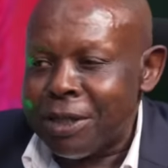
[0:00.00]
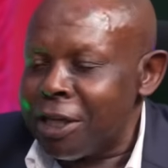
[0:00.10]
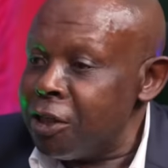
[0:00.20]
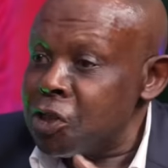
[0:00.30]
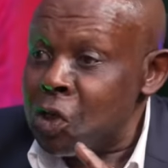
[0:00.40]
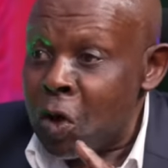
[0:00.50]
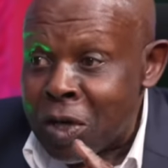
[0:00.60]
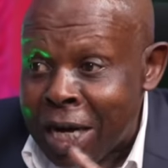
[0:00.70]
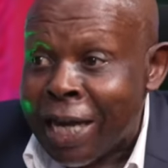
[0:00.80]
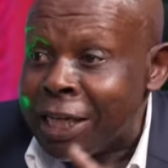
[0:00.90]
there is no
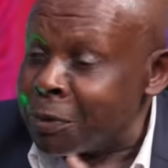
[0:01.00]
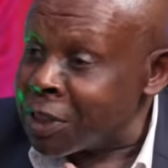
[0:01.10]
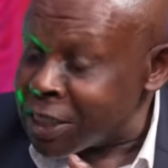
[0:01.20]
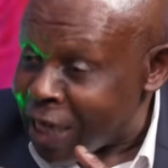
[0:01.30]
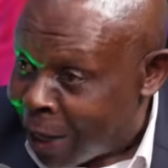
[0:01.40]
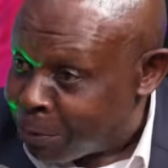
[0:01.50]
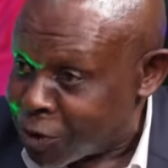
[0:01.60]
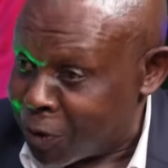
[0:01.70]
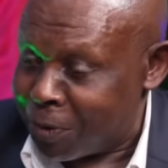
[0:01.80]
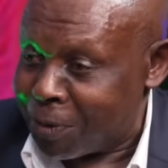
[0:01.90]
right which is
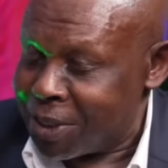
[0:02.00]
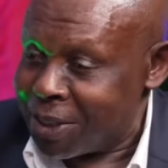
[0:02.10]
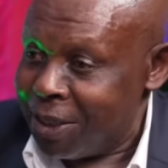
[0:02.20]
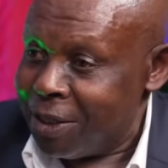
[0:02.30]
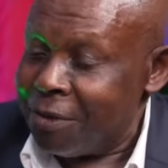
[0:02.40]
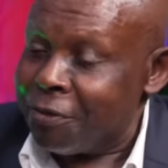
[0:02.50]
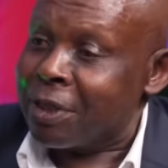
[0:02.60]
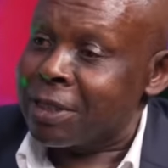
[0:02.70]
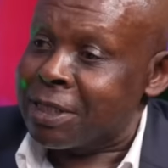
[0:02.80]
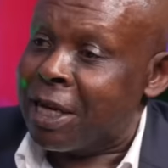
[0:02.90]
absolute. Yeah. For
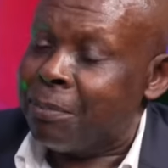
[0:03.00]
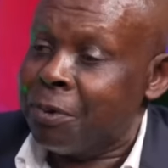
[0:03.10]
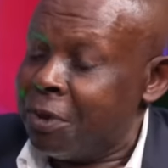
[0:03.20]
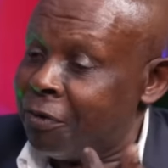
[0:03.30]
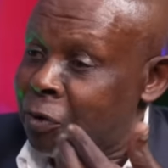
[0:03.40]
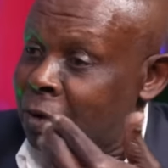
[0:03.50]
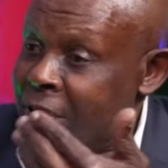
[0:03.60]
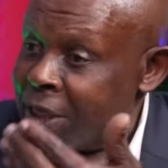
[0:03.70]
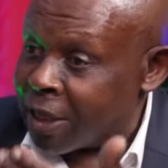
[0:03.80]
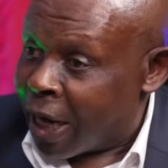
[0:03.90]
example, you have got
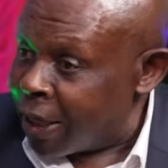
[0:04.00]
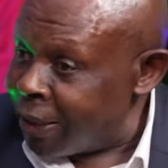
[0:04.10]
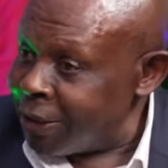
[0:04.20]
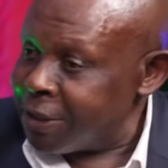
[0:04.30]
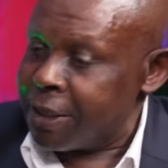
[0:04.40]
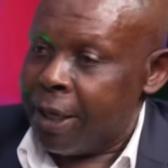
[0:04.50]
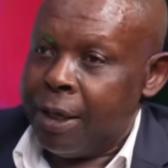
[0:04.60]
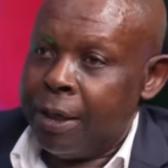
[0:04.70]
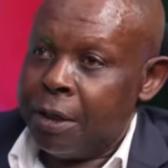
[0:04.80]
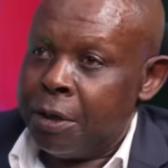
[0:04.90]
the right
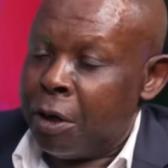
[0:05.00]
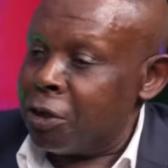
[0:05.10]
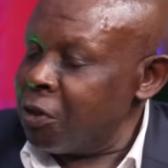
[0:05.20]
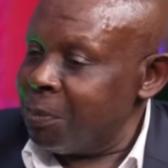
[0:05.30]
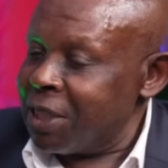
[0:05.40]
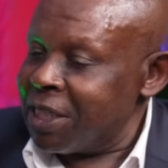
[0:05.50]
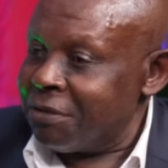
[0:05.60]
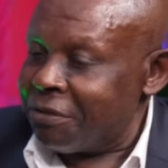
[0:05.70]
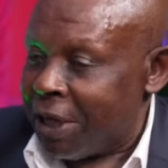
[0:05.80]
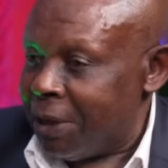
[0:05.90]
not to be
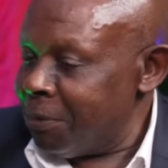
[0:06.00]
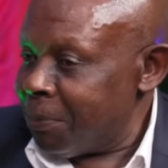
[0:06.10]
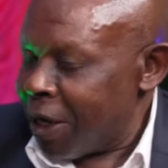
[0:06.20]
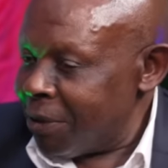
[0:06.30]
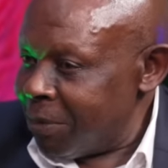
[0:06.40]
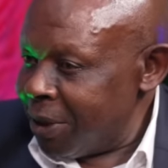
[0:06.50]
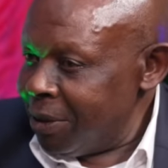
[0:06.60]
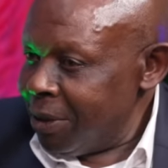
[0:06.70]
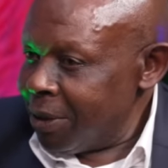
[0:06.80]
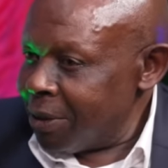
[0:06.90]
defamed by me,
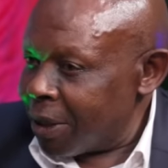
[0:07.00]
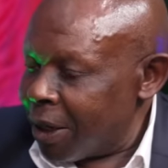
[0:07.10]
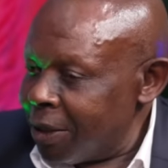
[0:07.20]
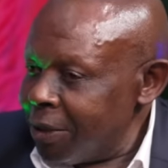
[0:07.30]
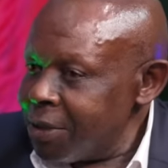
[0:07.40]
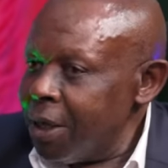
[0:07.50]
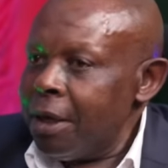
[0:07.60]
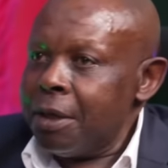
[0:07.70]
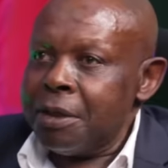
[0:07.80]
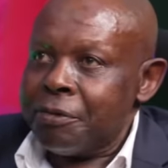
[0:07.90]
yep. right?
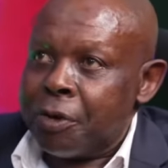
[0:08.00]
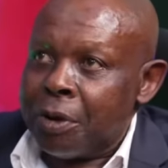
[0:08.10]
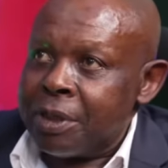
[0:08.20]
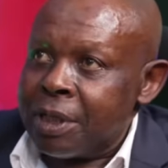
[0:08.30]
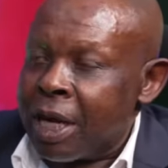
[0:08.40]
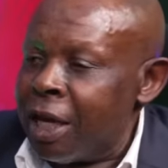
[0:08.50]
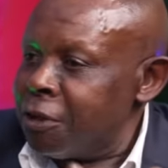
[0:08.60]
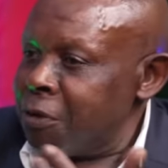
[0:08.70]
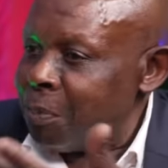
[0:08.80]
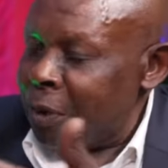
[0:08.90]
You've got the right
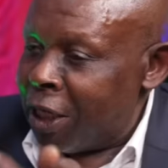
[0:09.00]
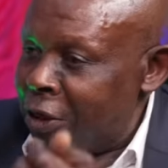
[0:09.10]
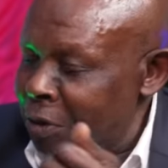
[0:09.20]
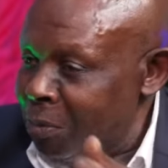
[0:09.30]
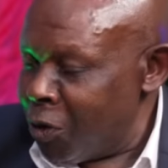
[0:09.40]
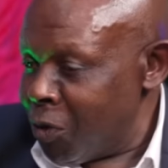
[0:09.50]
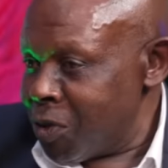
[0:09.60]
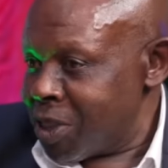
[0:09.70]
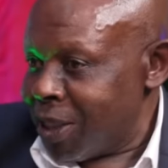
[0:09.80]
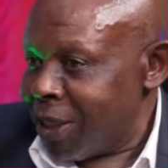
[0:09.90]
to play your
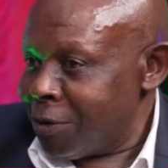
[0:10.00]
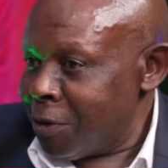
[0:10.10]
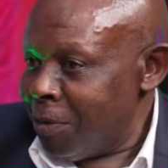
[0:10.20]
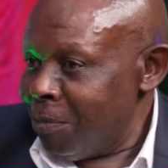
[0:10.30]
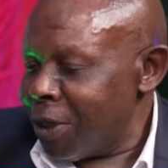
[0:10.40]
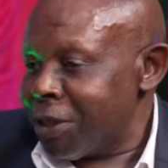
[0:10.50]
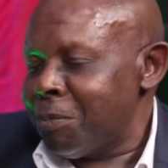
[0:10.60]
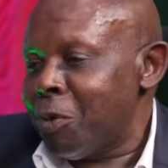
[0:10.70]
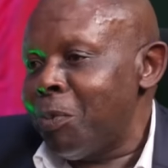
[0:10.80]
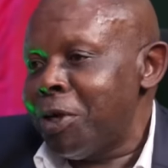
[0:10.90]
music at home, but the
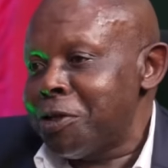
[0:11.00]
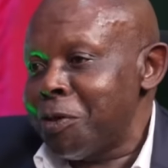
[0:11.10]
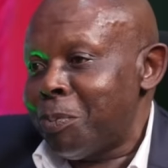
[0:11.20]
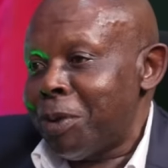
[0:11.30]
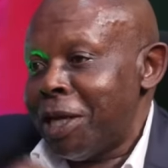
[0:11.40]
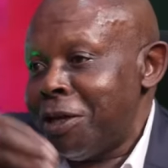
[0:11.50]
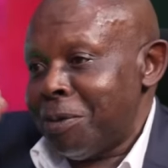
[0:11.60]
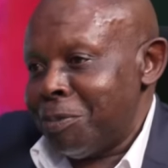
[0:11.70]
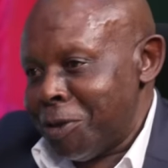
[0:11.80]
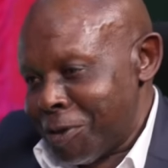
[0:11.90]
moment you play your
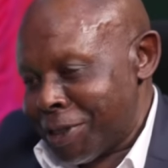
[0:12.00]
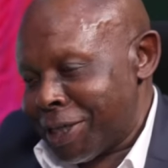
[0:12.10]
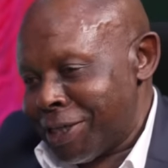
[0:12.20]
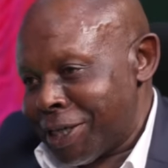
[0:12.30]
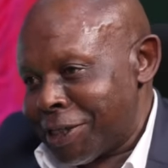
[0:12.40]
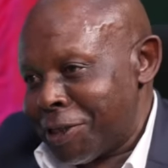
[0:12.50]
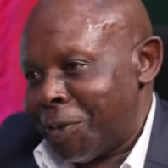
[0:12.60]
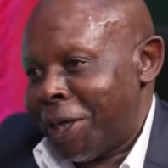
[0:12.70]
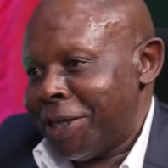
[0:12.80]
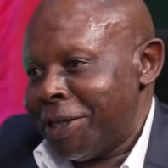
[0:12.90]
music in such a
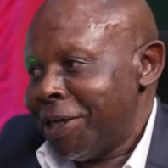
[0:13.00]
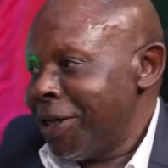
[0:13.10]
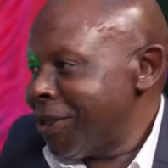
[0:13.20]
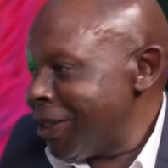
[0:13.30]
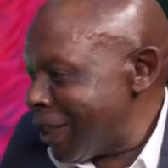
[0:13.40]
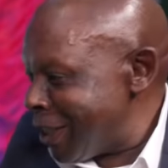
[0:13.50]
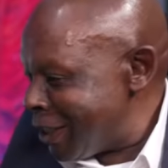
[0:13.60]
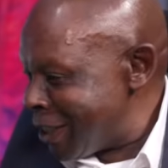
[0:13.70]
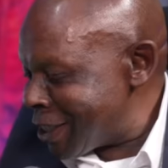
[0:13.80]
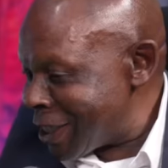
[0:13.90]
way that it
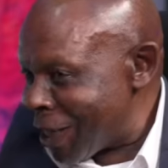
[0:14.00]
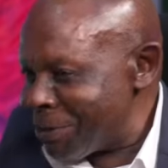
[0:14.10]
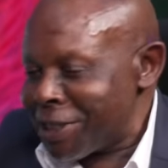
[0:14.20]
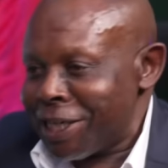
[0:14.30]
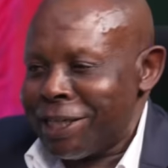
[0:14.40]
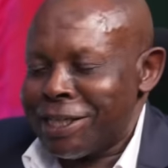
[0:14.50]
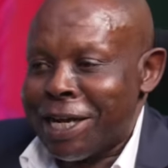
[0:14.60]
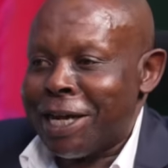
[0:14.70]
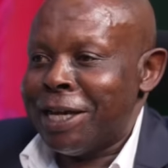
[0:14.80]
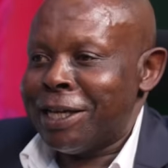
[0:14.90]
disturbs the
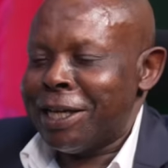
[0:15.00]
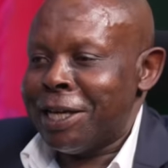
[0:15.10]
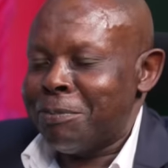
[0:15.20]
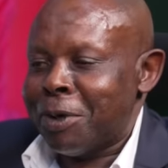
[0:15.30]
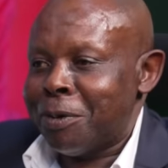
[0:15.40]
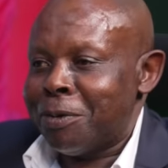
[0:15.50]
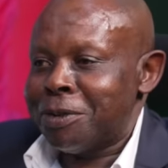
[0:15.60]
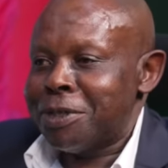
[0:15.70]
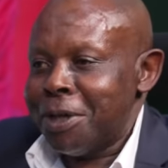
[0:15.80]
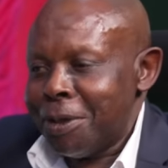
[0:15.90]
entire
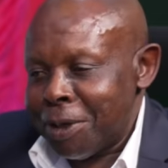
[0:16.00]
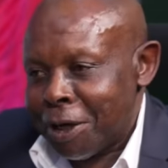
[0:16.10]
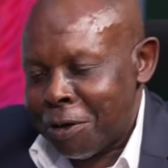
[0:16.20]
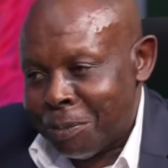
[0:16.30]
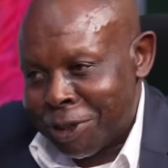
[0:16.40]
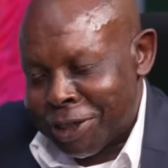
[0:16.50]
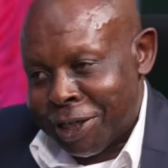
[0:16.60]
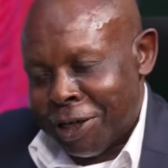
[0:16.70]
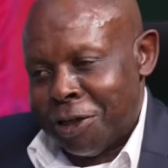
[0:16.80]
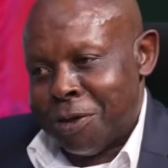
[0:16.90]
neighborhood, you're committing
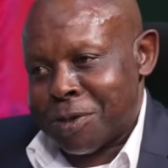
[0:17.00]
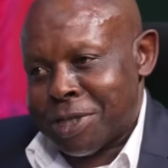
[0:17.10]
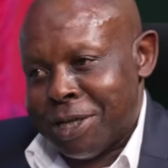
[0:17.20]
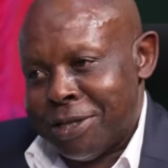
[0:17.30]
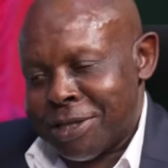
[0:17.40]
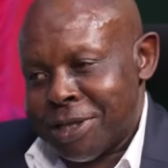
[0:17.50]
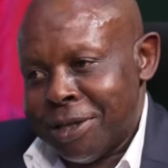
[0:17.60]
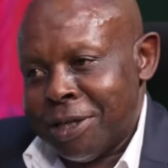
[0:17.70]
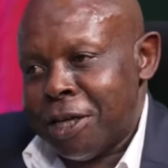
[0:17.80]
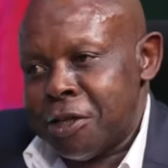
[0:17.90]
a nuisance.
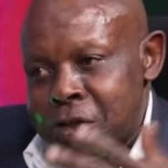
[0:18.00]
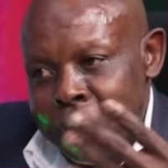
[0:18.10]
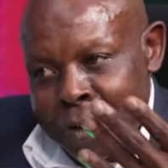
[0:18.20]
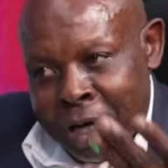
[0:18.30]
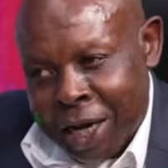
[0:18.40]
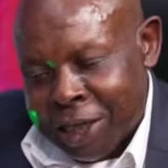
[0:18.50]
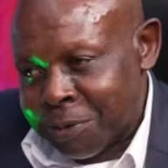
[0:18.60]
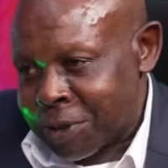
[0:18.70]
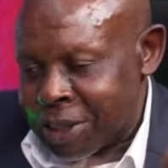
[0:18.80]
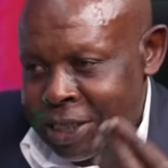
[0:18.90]
There is no right
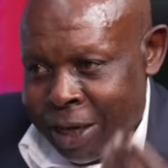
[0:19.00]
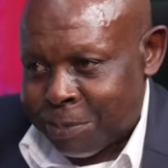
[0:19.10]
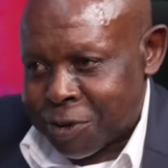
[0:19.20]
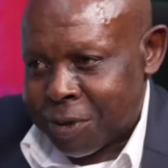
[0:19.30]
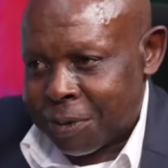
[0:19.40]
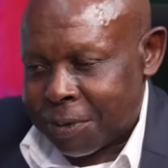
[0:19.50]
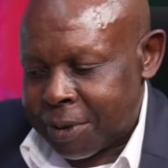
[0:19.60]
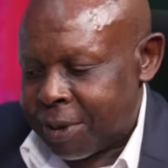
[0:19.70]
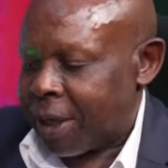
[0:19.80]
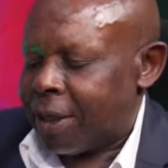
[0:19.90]
which is absolute.
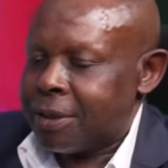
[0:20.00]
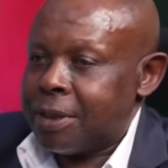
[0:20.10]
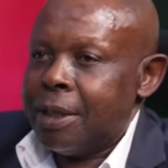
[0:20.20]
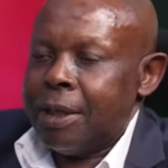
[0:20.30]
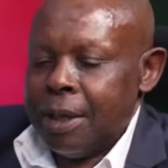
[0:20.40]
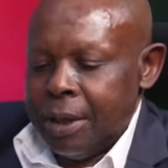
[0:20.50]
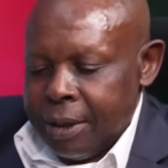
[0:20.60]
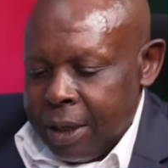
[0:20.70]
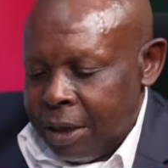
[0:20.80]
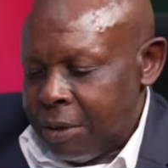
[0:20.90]
Absolute, absolutely.
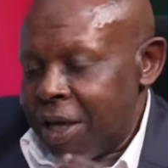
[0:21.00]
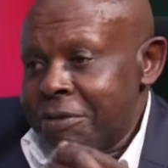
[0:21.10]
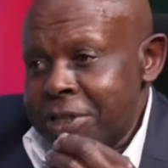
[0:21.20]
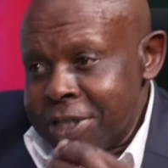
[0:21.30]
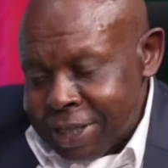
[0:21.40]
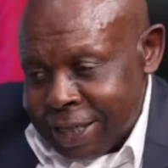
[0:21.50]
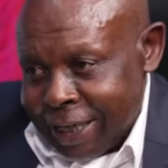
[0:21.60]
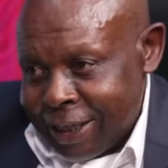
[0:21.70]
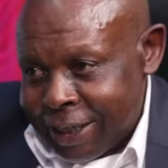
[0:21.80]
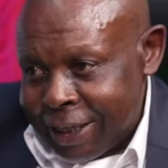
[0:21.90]
Now, having
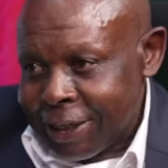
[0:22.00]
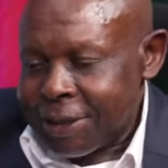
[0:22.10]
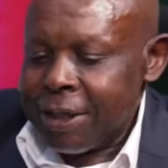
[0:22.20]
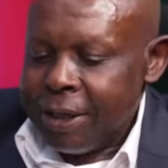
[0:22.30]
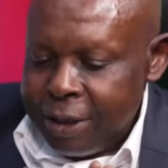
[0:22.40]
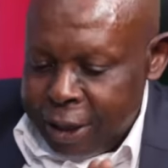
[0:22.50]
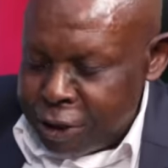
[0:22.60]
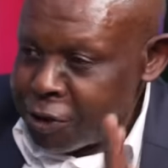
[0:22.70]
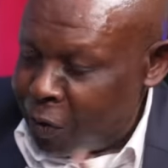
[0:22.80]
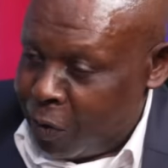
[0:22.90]
said that,
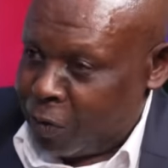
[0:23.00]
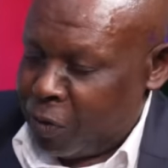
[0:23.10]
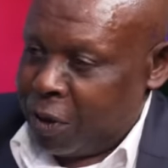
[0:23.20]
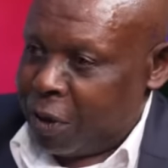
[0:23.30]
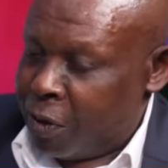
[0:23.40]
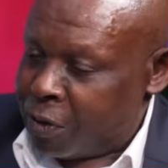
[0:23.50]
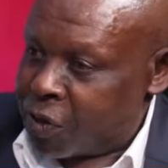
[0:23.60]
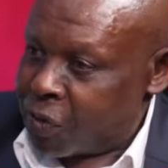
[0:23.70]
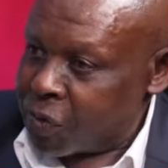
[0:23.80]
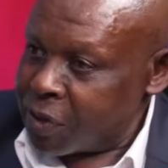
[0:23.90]
let's go to the
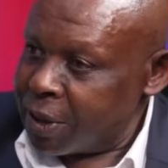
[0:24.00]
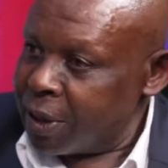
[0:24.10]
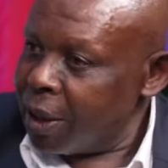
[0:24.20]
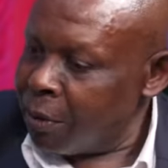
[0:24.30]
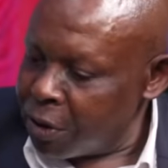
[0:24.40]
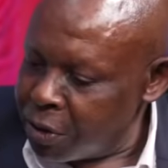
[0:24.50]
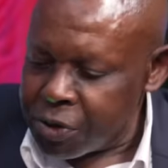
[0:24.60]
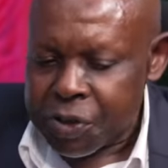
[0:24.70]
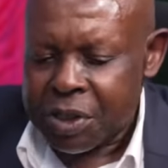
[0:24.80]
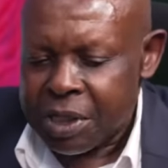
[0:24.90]
Constitution. Our
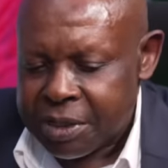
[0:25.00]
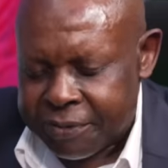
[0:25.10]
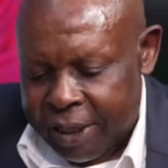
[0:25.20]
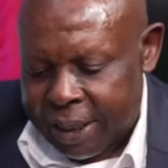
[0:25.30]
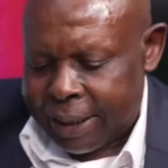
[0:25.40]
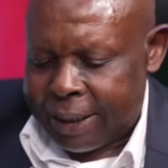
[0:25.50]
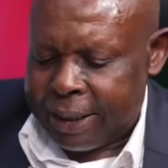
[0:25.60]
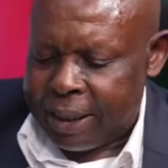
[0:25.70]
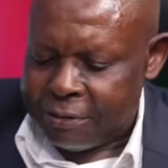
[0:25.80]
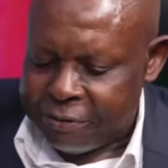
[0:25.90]
Constitution is very
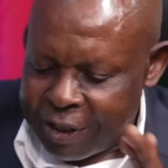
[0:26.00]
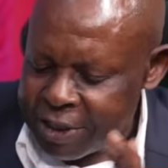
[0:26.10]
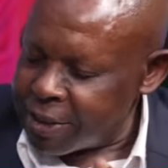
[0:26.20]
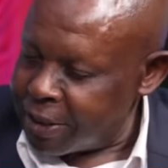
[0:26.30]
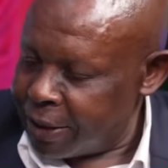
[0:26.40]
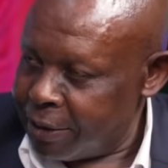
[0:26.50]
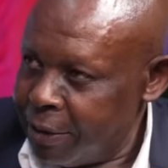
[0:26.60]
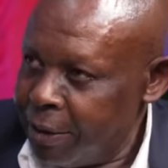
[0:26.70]
clear. Firstly,